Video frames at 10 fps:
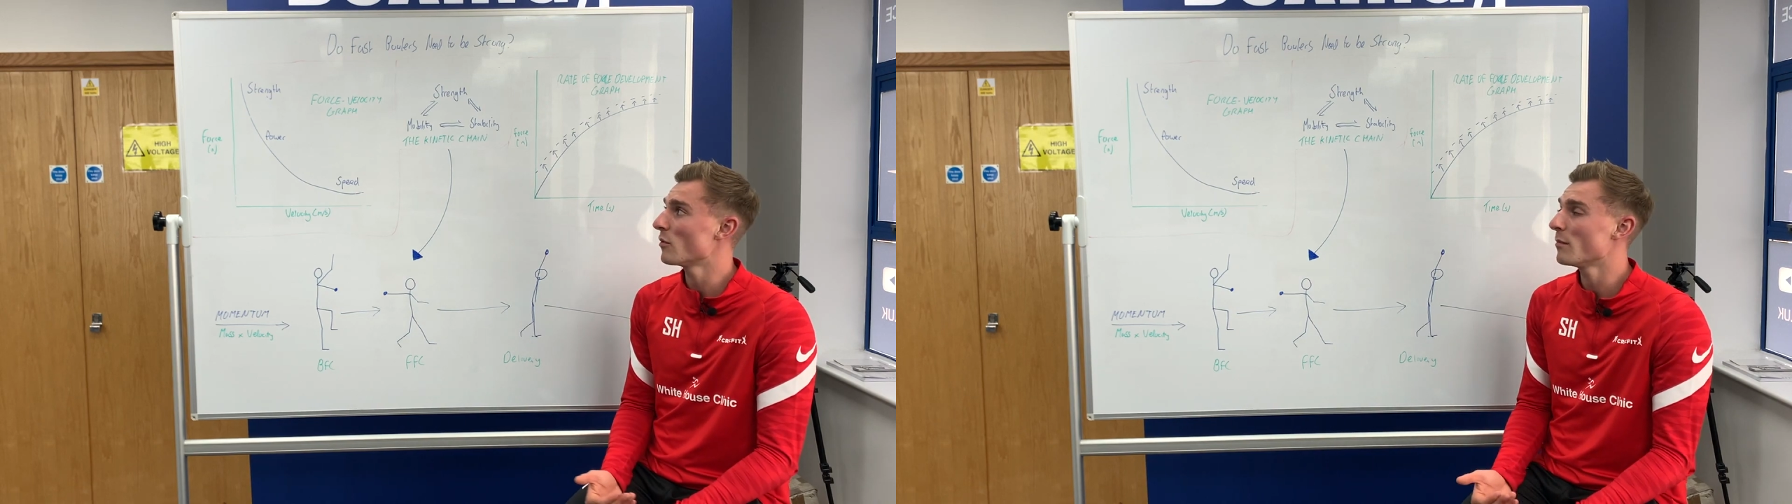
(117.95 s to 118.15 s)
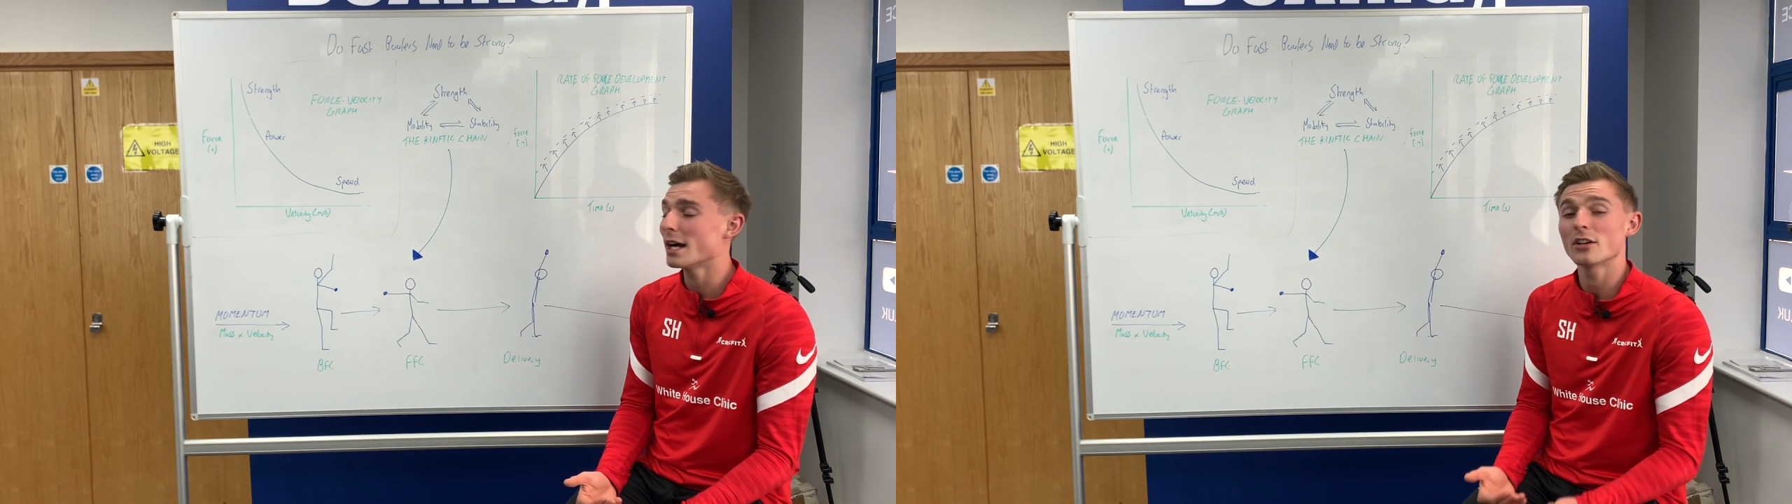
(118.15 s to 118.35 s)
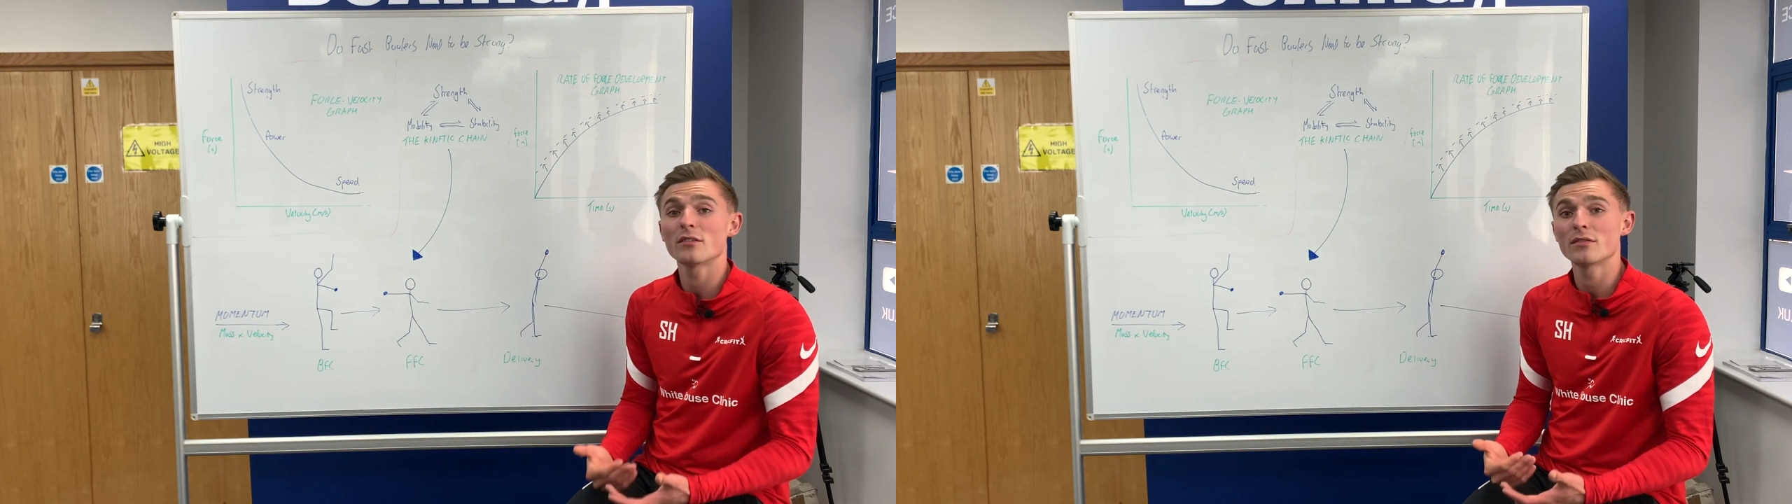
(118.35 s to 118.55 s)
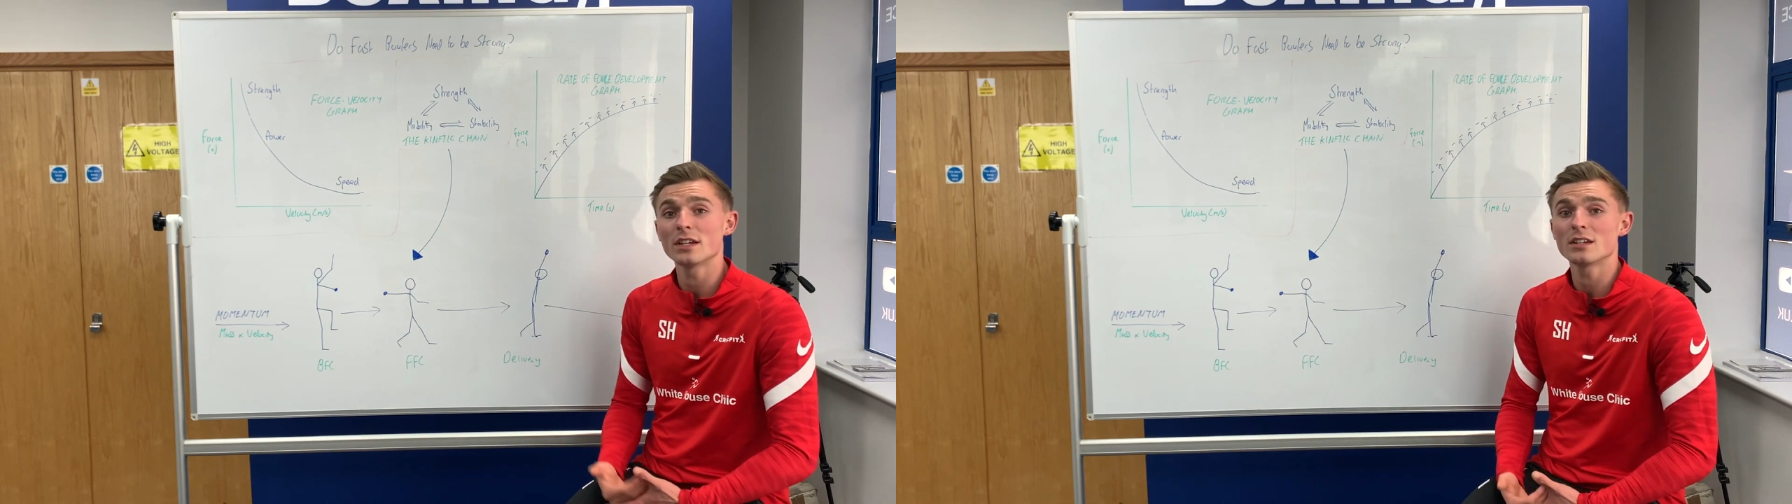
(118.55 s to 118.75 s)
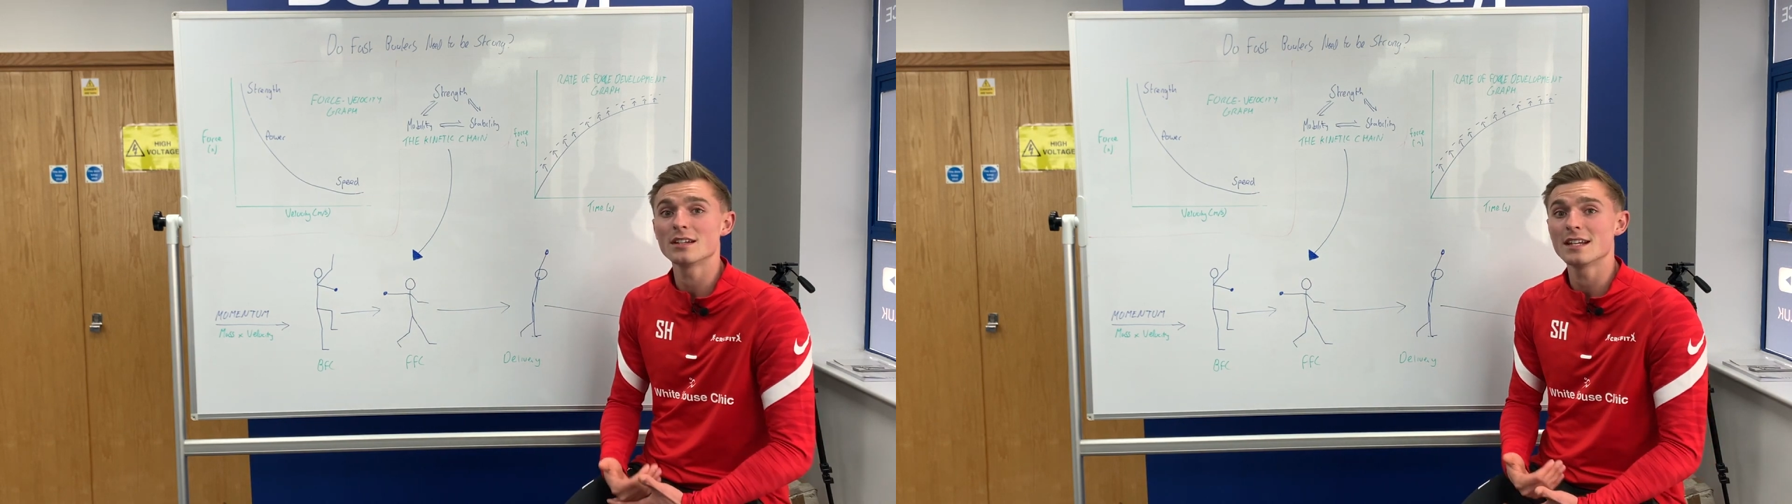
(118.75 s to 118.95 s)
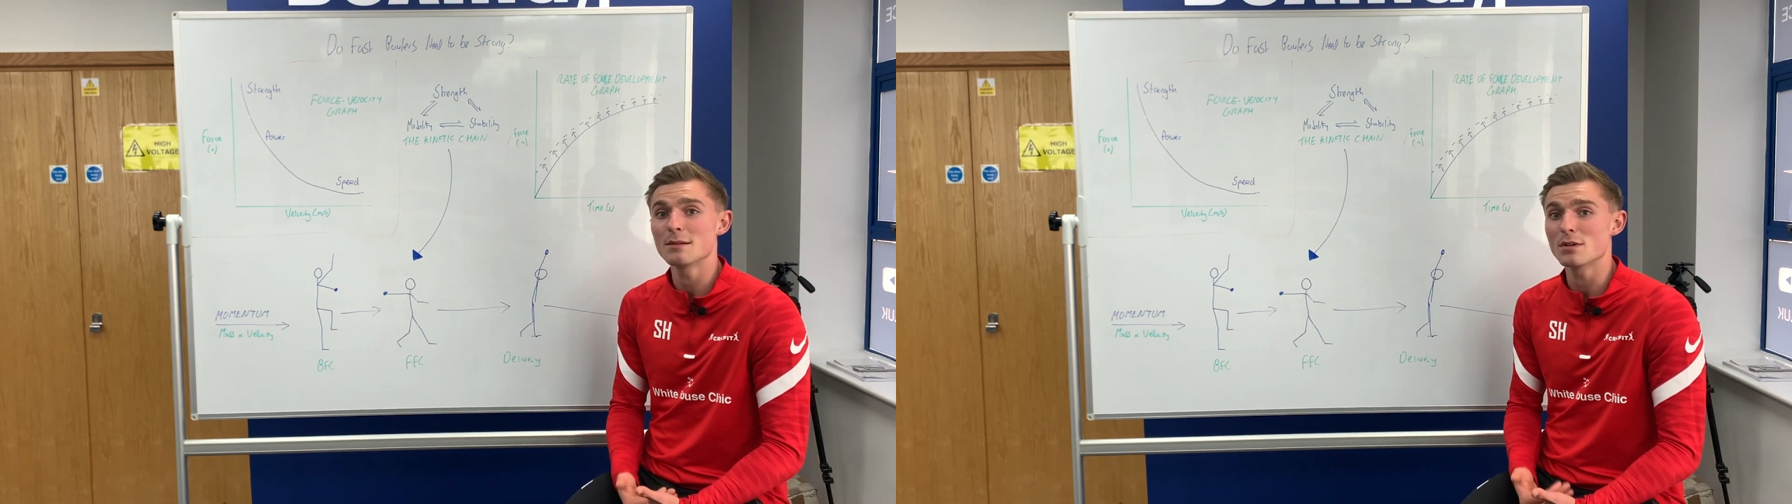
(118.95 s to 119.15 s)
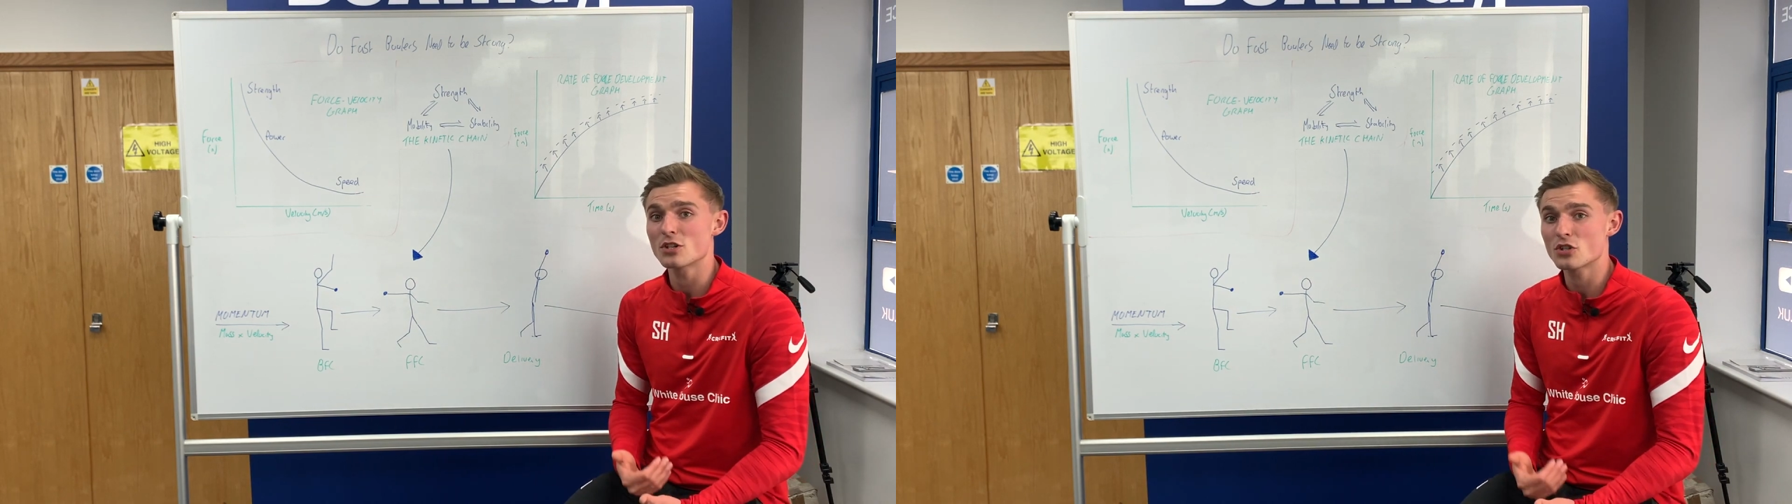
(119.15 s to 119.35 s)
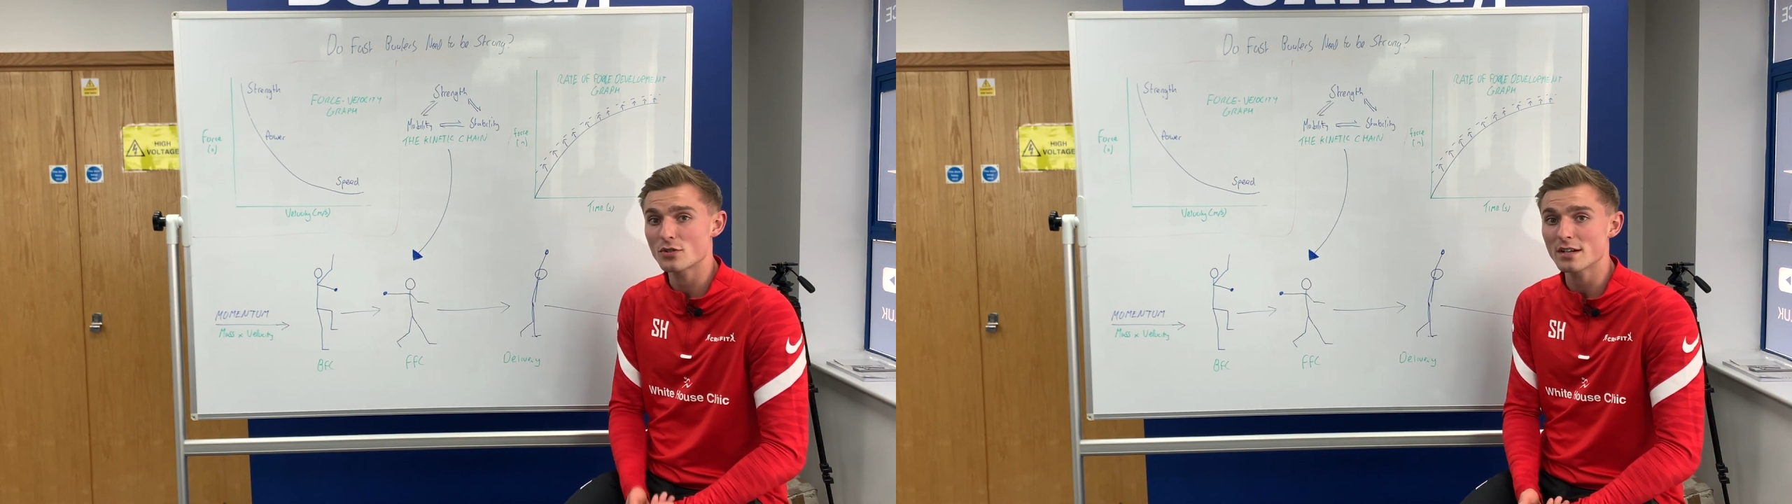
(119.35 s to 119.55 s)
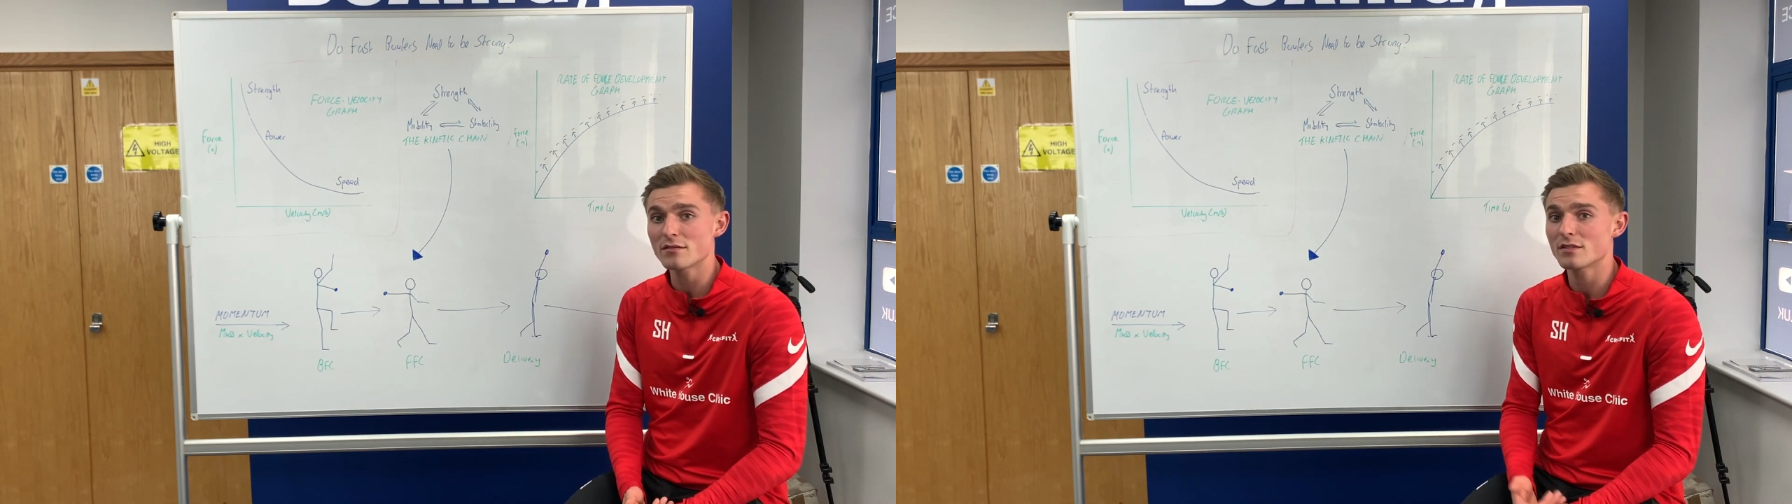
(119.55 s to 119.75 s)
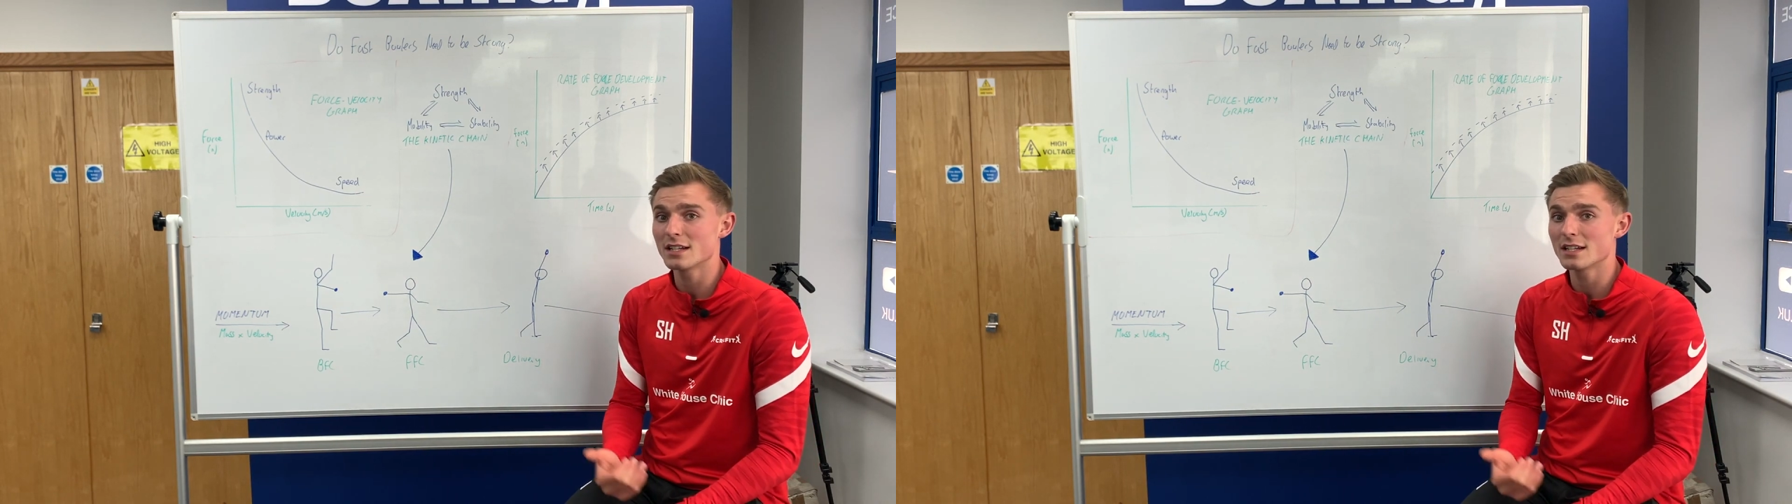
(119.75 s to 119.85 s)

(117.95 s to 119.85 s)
might not think you need much strength,